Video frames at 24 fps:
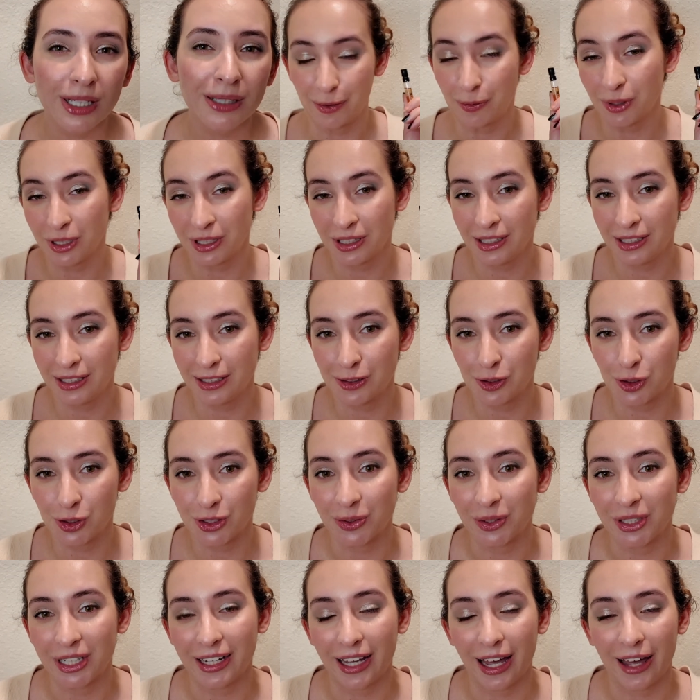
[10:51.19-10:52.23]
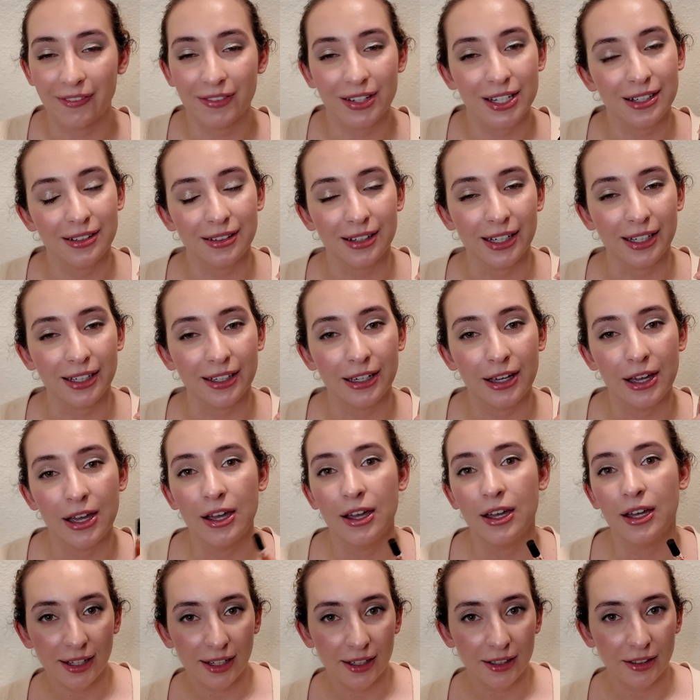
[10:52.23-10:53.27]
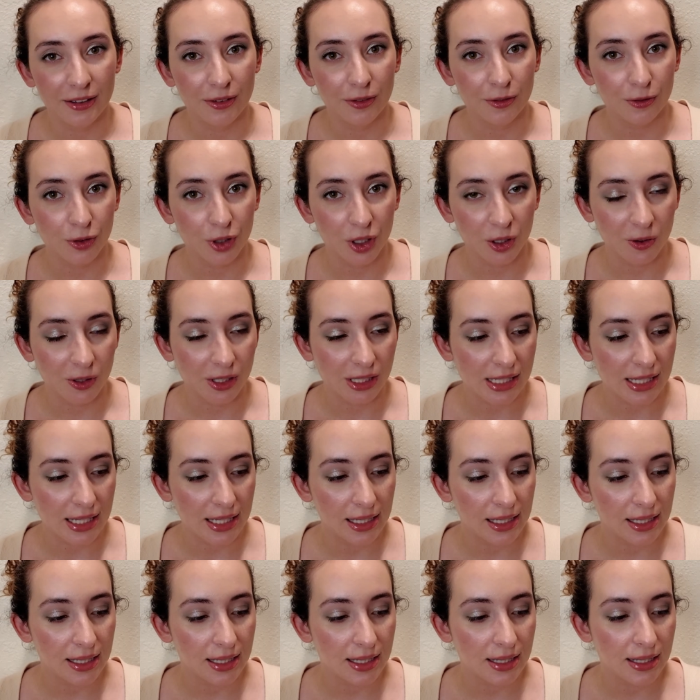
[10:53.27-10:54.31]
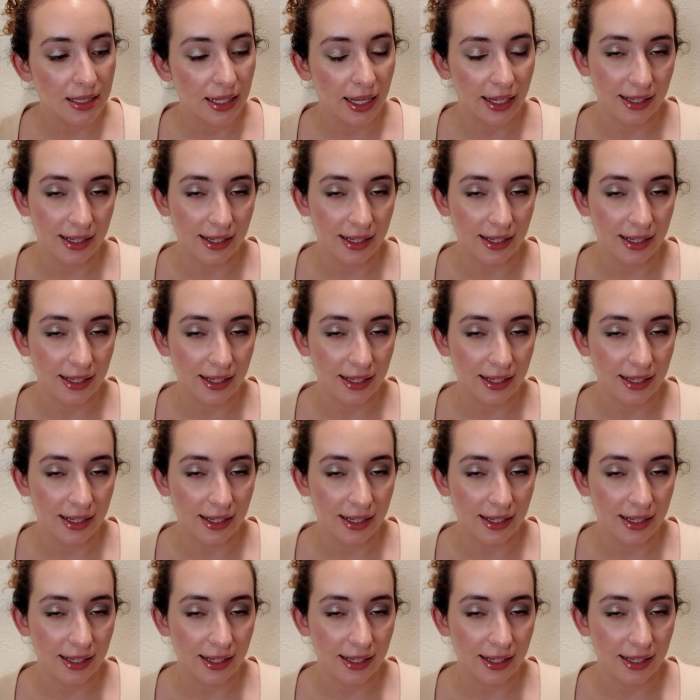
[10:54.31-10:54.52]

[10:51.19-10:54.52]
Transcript: I really enjoy having like high-end fragrances